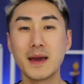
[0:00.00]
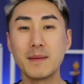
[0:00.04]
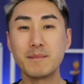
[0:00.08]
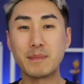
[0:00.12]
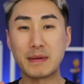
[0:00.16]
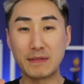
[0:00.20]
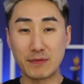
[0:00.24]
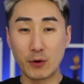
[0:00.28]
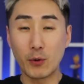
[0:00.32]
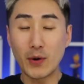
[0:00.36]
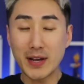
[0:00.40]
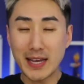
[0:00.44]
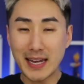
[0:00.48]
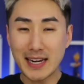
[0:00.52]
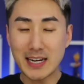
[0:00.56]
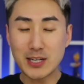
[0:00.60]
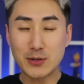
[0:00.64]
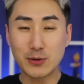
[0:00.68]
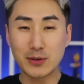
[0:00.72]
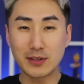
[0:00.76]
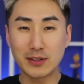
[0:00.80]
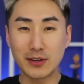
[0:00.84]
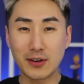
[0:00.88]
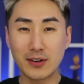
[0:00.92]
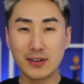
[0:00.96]
Before we get
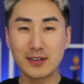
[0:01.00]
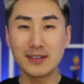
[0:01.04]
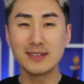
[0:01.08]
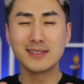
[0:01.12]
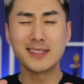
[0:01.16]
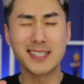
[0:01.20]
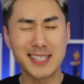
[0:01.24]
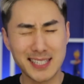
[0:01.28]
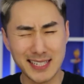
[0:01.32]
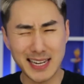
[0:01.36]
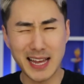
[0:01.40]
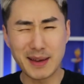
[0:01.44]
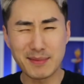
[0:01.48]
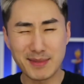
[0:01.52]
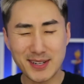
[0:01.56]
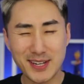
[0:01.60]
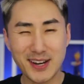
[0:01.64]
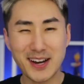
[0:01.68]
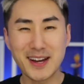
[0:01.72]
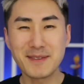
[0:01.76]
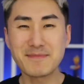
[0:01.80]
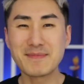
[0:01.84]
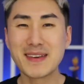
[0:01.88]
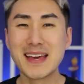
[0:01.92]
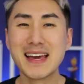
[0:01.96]
into it though, disclaimer
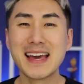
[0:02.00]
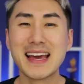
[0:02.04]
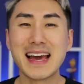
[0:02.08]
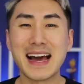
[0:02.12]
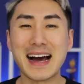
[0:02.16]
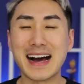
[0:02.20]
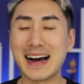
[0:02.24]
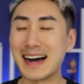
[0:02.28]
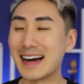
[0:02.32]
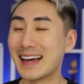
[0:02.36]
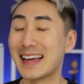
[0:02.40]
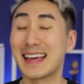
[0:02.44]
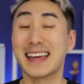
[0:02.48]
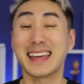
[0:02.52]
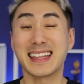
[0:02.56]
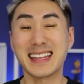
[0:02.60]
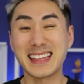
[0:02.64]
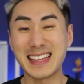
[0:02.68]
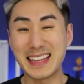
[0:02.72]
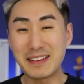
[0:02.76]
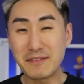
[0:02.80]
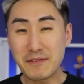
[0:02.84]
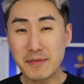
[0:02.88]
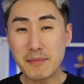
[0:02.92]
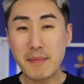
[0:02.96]
time,
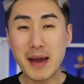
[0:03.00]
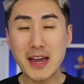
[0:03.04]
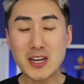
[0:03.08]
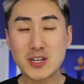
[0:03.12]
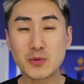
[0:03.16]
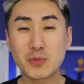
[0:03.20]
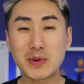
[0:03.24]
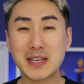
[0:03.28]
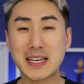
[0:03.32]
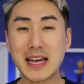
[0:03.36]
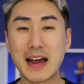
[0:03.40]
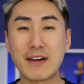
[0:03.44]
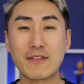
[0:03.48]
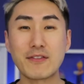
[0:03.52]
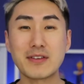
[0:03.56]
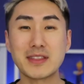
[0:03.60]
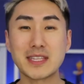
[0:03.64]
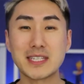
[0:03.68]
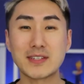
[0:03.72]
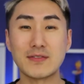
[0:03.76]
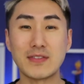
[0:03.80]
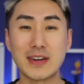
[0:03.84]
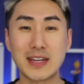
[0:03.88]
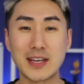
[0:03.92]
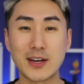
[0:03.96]
the information we cover in
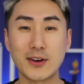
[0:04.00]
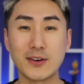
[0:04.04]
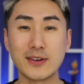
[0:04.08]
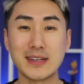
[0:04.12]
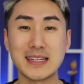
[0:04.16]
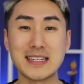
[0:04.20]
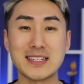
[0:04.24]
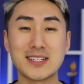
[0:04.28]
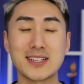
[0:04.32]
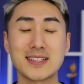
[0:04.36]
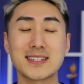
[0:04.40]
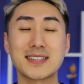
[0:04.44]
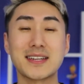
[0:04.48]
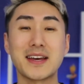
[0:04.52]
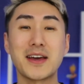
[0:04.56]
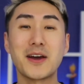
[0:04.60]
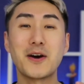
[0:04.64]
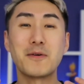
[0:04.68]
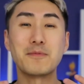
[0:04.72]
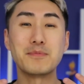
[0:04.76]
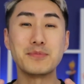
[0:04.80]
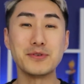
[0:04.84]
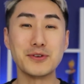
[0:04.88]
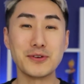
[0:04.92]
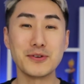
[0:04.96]
this video is just to
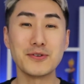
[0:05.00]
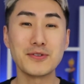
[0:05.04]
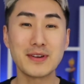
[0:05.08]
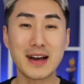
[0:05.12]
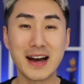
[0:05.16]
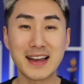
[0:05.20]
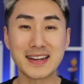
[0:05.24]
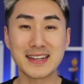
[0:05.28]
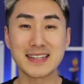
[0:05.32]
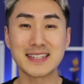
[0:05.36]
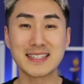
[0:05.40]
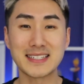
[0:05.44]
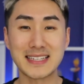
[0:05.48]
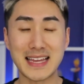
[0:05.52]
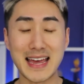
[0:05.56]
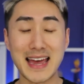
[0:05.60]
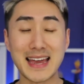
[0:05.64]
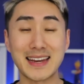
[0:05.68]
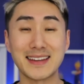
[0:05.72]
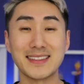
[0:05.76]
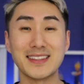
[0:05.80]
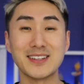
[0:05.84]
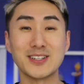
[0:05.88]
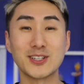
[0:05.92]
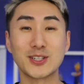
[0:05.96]
help you
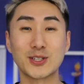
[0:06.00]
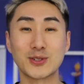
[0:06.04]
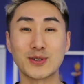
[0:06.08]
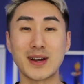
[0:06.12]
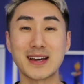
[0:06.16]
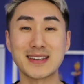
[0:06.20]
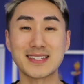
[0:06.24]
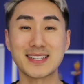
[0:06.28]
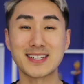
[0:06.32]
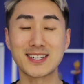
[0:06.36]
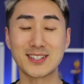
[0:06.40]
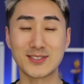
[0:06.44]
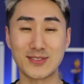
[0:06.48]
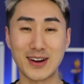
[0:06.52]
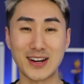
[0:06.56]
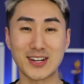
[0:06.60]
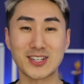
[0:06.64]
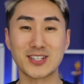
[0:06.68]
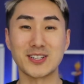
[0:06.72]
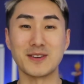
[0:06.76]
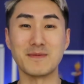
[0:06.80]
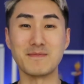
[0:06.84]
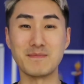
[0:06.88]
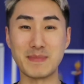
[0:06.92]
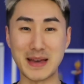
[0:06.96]
understand the trust
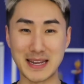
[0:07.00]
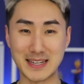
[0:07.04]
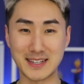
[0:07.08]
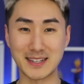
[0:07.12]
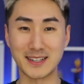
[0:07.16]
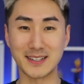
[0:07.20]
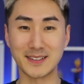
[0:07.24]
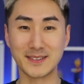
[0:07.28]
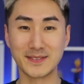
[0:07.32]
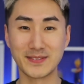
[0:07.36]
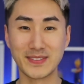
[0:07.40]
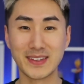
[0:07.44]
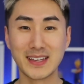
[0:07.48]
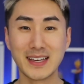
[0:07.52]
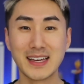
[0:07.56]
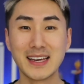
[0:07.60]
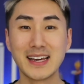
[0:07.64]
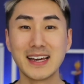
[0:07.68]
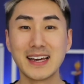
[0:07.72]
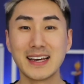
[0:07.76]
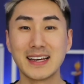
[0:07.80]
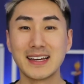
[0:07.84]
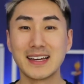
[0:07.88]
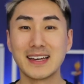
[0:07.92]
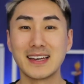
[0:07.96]
structure better.
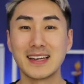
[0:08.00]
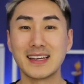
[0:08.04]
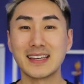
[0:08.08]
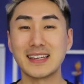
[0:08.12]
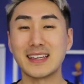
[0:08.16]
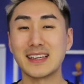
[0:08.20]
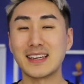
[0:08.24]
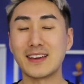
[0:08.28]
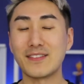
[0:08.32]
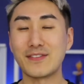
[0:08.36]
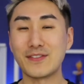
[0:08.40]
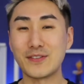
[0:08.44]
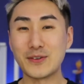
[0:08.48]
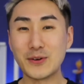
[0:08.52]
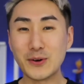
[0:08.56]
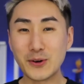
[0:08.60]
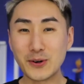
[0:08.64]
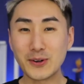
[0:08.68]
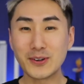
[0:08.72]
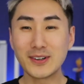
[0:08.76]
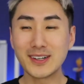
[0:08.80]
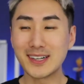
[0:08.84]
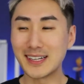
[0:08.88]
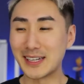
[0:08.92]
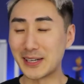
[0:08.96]
If
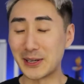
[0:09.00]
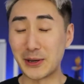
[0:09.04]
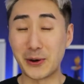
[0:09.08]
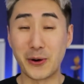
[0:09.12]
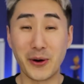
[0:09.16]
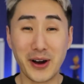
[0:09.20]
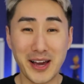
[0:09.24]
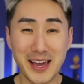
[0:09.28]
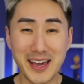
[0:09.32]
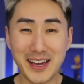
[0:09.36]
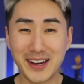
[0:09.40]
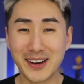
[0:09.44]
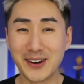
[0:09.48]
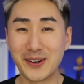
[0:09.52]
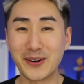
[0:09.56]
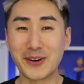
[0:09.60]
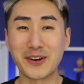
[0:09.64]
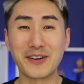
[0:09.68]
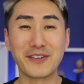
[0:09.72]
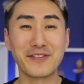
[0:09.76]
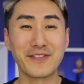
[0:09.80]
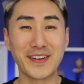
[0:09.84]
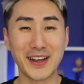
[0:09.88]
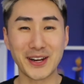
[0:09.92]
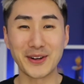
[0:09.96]
you're a lawyer or
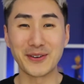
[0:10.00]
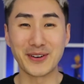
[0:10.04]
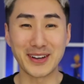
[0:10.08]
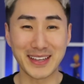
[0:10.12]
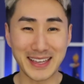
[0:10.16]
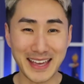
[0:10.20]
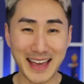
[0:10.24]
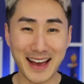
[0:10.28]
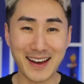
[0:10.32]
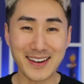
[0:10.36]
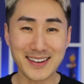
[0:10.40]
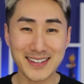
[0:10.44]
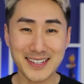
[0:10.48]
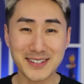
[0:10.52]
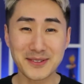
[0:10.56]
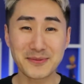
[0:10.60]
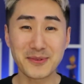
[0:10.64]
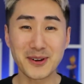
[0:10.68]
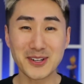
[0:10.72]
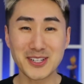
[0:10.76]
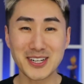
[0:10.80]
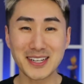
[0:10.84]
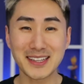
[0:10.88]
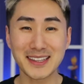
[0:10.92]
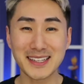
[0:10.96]
a fellow accountant
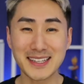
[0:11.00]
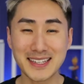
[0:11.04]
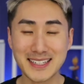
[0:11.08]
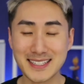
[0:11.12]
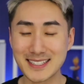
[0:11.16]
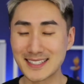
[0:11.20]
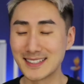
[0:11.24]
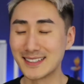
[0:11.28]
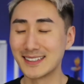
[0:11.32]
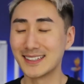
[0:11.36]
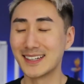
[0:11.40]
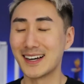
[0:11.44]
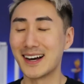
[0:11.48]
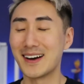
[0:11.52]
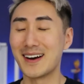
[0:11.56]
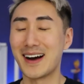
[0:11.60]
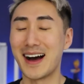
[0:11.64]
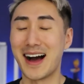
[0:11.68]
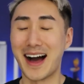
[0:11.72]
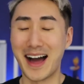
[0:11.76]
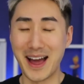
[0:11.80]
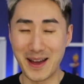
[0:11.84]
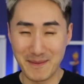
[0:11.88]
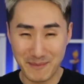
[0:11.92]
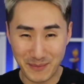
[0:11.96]
watching this,
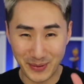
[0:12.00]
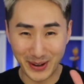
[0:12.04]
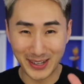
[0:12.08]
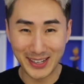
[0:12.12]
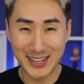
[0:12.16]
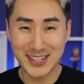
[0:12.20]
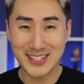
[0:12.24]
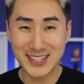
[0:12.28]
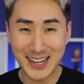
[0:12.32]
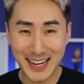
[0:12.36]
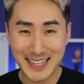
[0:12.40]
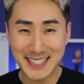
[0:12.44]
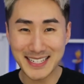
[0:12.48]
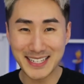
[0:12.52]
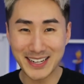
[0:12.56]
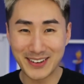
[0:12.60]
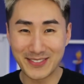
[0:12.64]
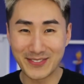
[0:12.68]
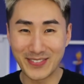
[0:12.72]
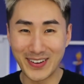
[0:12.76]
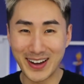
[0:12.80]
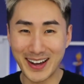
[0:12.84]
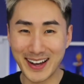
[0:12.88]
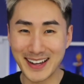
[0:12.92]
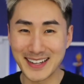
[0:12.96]
I apologize in
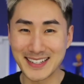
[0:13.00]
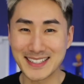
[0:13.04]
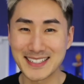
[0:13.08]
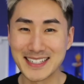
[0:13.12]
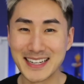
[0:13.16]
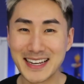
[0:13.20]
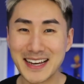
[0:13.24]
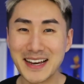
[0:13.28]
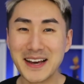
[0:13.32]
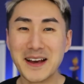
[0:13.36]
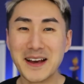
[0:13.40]
advance.